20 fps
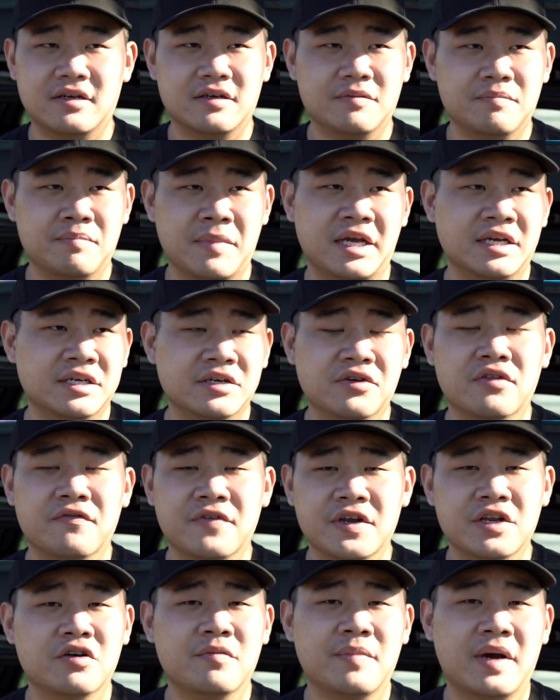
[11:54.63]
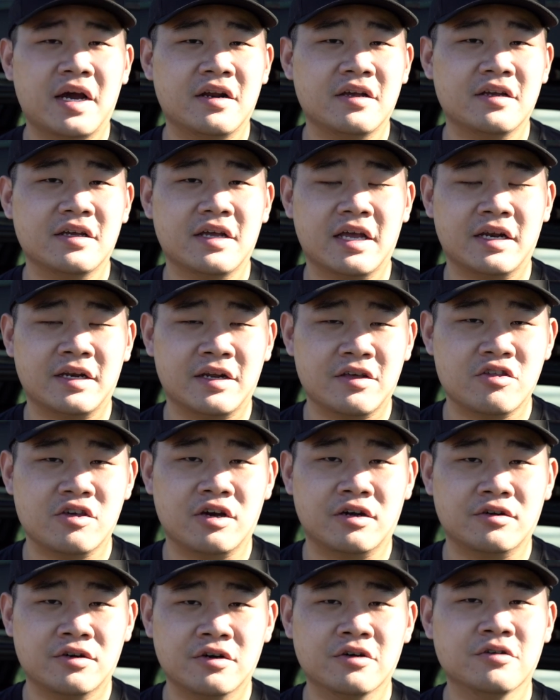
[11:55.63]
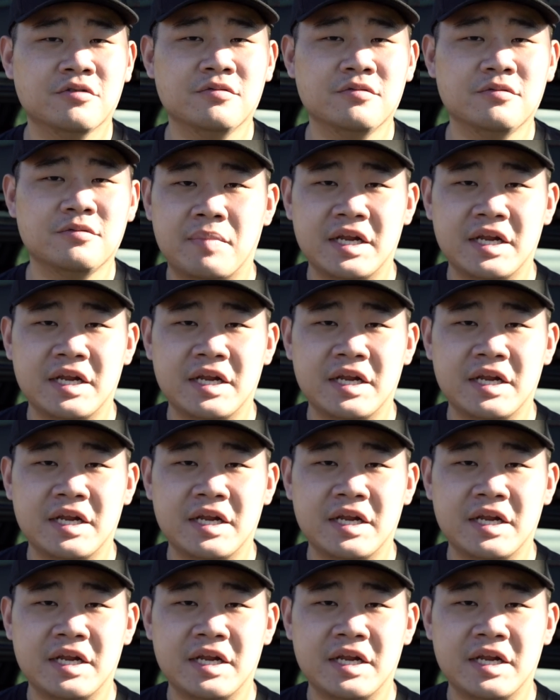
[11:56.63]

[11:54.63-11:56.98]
make another video about it and let y'all know.